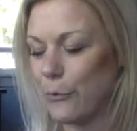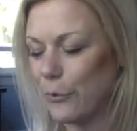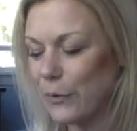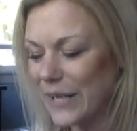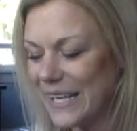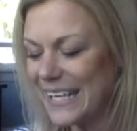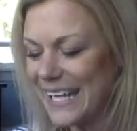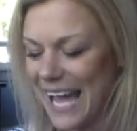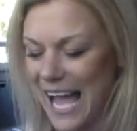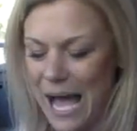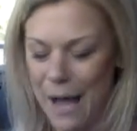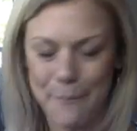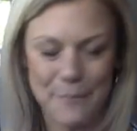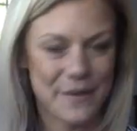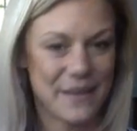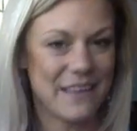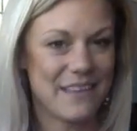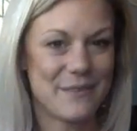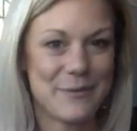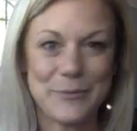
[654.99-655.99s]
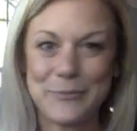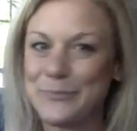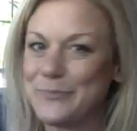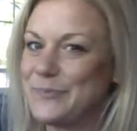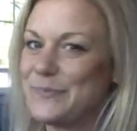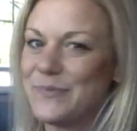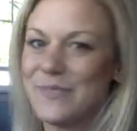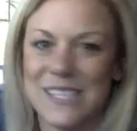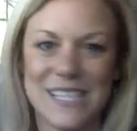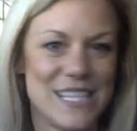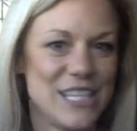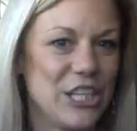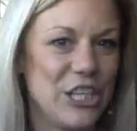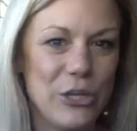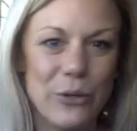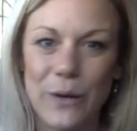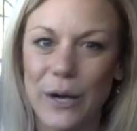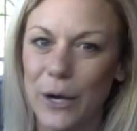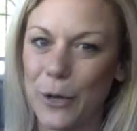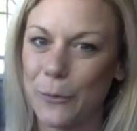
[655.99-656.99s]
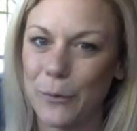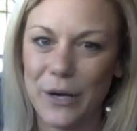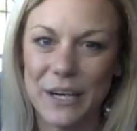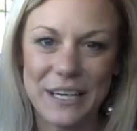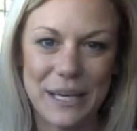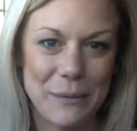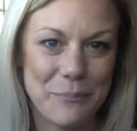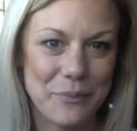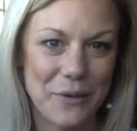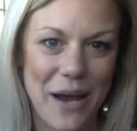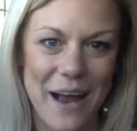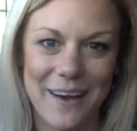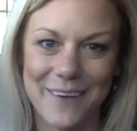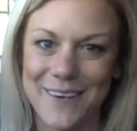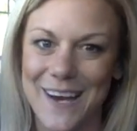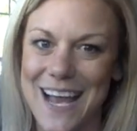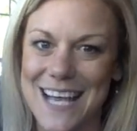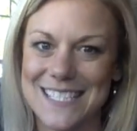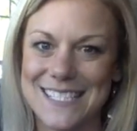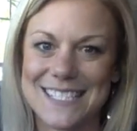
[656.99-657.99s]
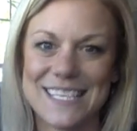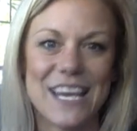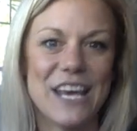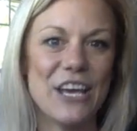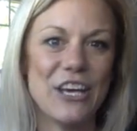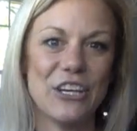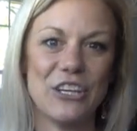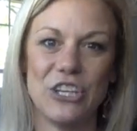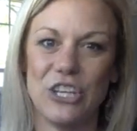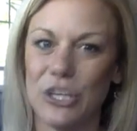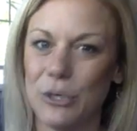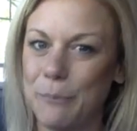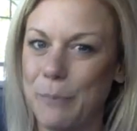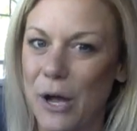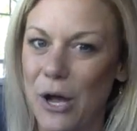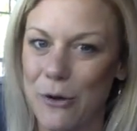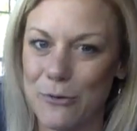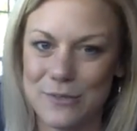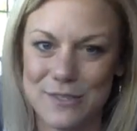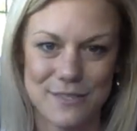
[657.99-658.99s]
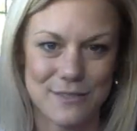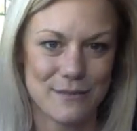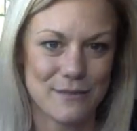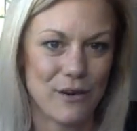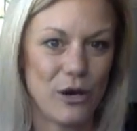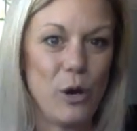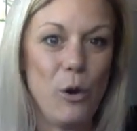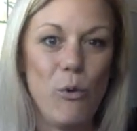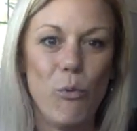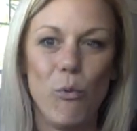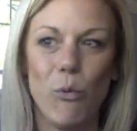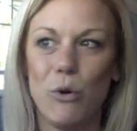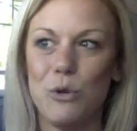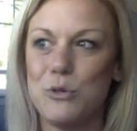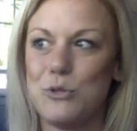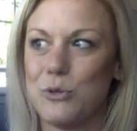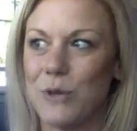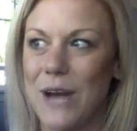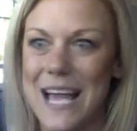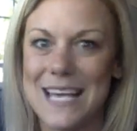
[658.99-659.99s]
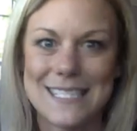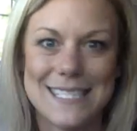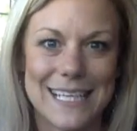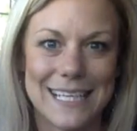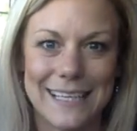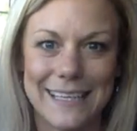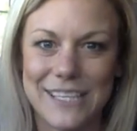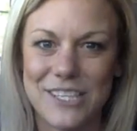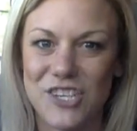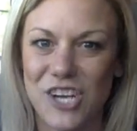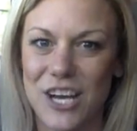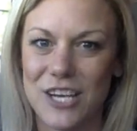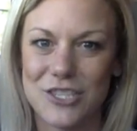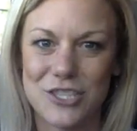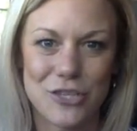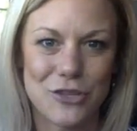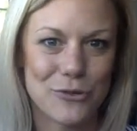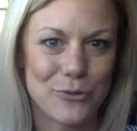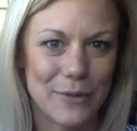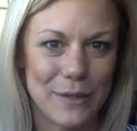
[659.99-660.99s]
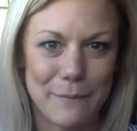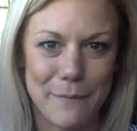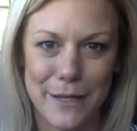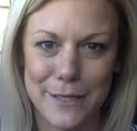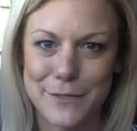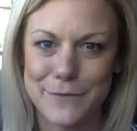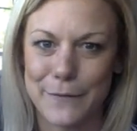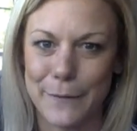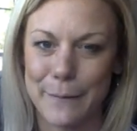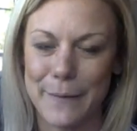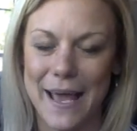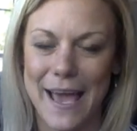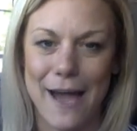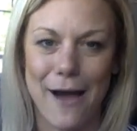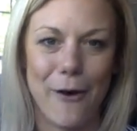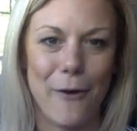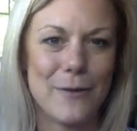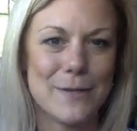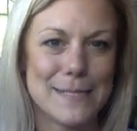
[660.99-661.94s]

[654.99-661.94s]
recap, you are a work in progress. Your post will drastically change 3 months from now,